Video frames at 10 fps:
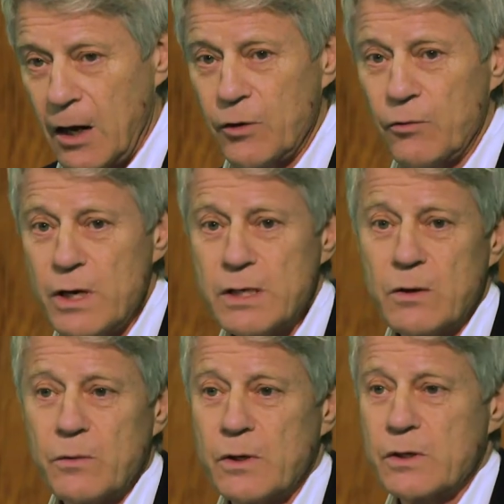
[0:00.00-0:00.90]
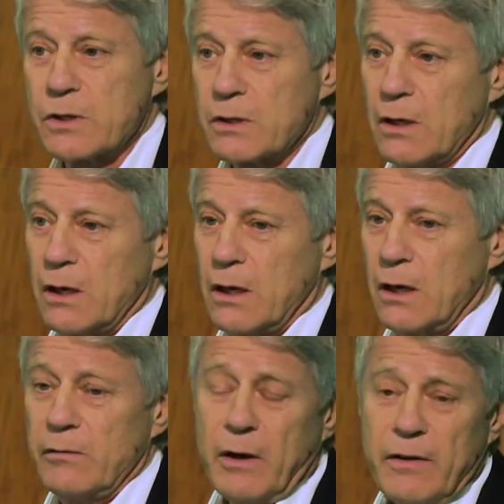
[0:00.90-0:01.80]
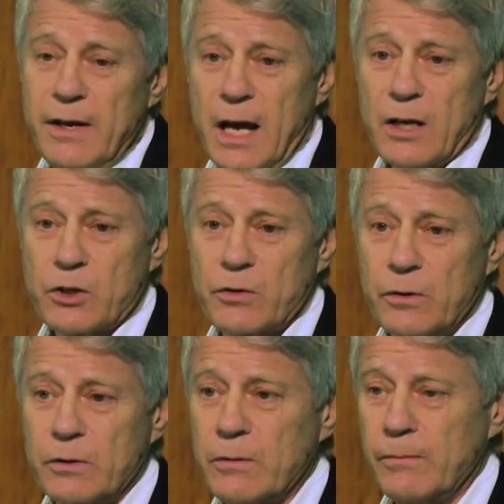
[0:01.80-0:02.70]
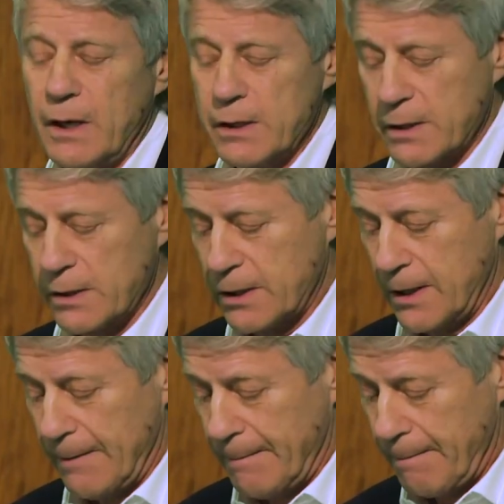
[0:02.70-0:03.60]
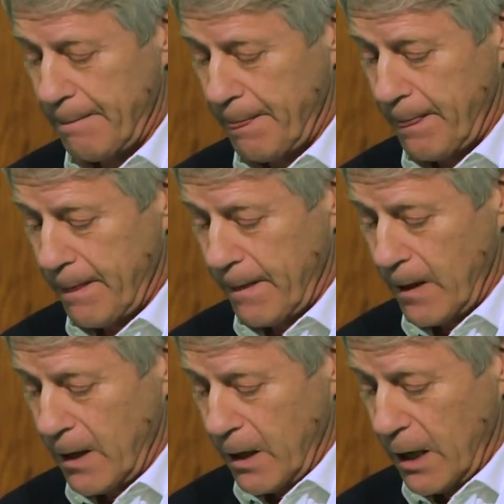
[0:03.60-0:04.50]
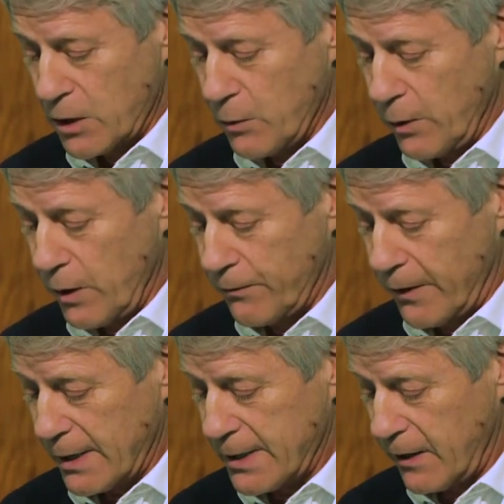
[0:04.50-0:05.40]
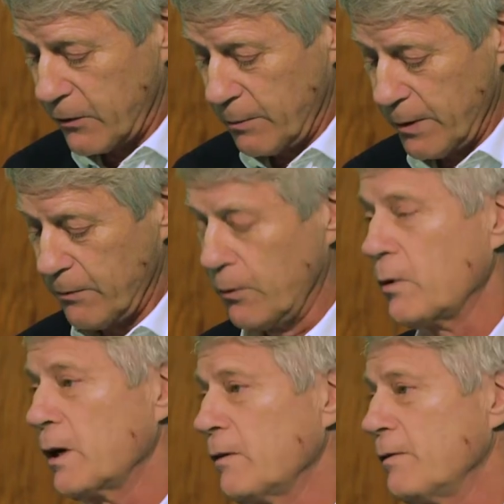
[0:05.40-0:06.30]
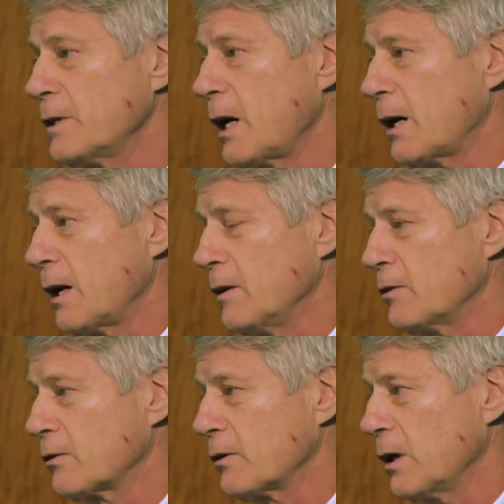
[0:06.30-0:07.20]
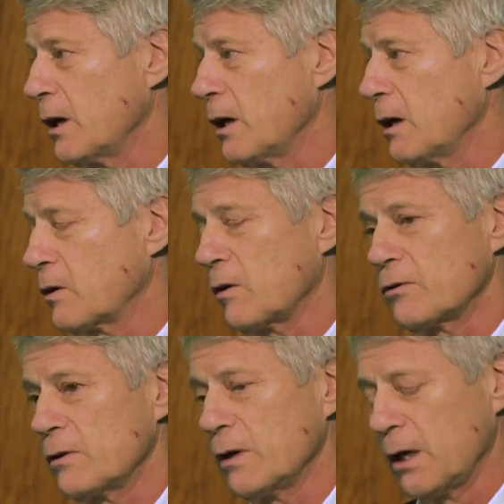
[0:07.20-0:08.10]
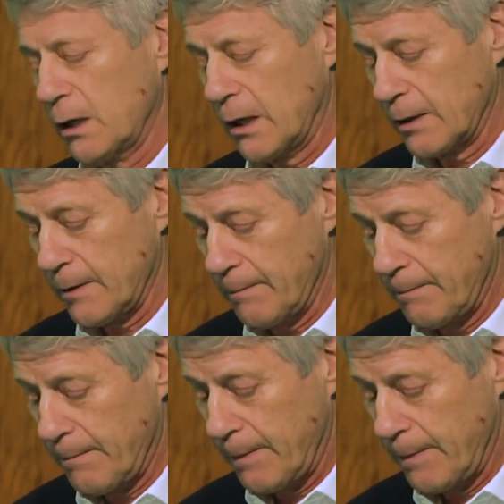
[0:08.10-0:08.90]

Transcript: And the reason was a rather natural complacency. As you all know, fire deaths have been falling for decades uh, across the United Kingdom.